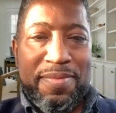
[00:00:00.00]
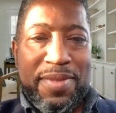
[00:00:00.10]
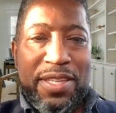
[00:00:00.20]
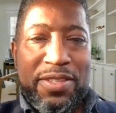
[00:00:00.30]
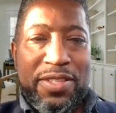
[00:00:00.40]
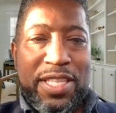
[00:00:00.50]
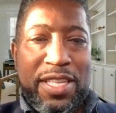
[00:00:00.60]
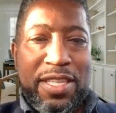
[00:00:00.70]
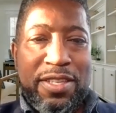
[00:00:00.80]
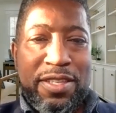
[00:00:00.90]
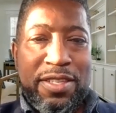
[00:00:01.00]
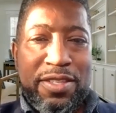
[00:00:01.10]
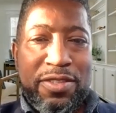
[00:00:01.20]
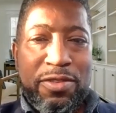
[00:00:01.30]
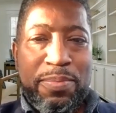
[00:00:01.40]
Here's another
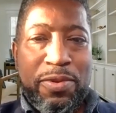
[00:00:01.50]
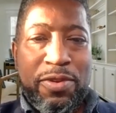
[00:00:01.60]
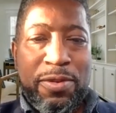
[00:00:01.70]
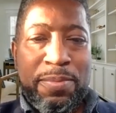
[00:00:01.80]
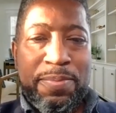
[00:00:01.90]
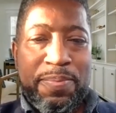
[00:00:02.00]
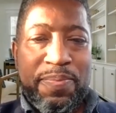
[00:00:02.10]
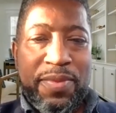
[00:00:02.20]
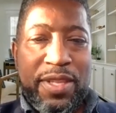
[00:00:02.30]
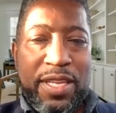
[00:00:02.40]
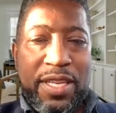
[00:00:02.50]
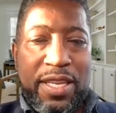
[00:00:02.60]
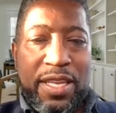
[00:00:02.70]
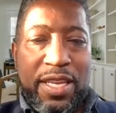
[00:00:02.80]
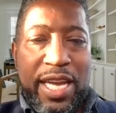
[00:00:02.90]
new poem.
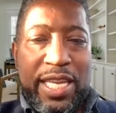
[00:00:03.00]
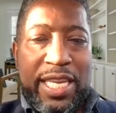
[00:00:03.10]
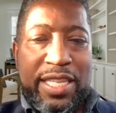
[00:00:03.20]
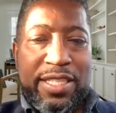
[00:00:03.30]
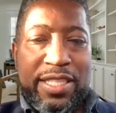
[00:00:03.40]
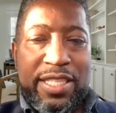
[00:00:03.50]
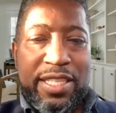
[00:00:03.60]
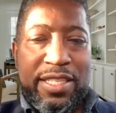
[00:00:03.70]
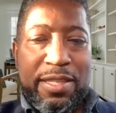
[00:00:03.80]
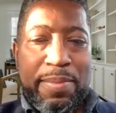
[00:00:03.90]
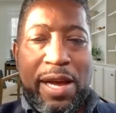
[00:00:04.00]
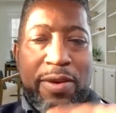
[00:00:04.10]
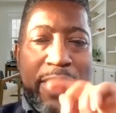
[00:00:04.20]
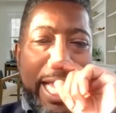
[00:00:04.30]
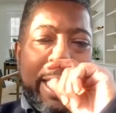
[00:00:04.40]
I guess it's
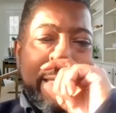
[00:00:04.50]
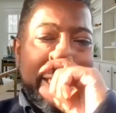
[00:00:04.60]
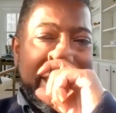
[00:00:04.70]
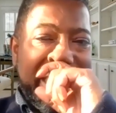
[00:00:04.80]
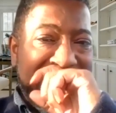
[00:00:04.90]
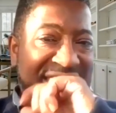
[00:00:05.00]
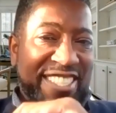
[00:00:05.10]
about aging